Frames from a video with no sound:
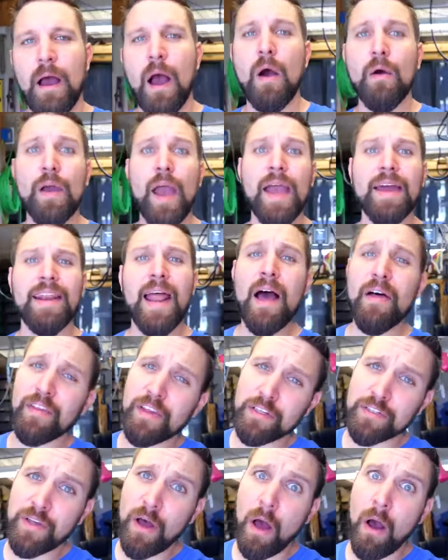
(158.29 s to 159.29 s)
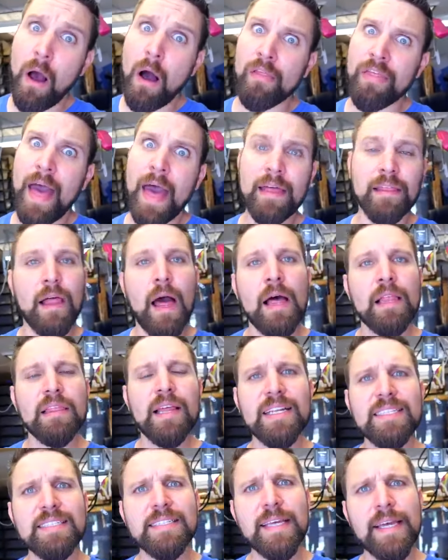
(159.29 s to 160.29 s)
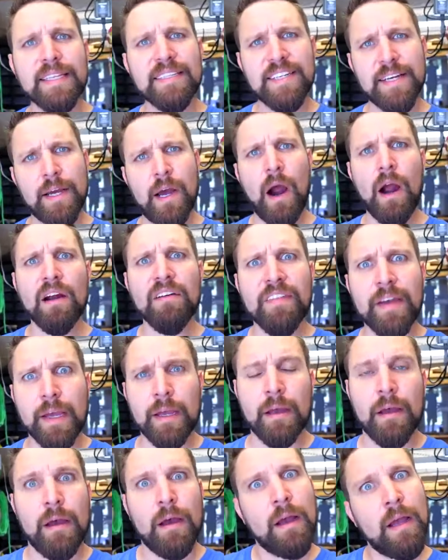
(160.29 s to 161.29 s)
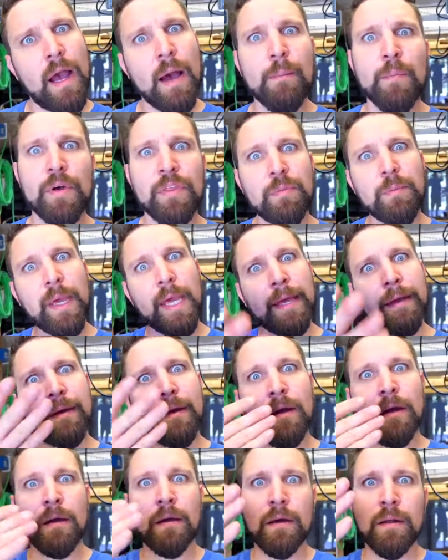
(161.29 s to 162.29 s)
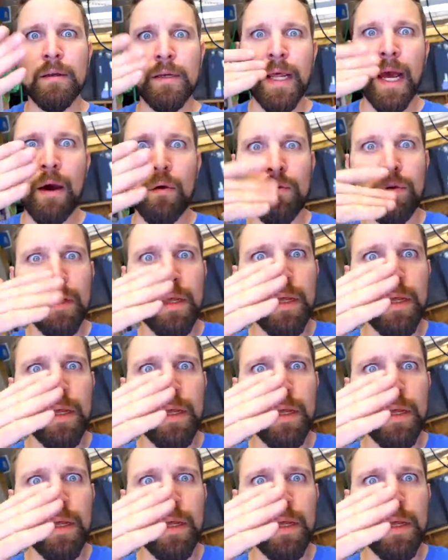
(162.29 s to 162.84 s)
Okay, now that you saw all that, let's get to carving. Come with me, down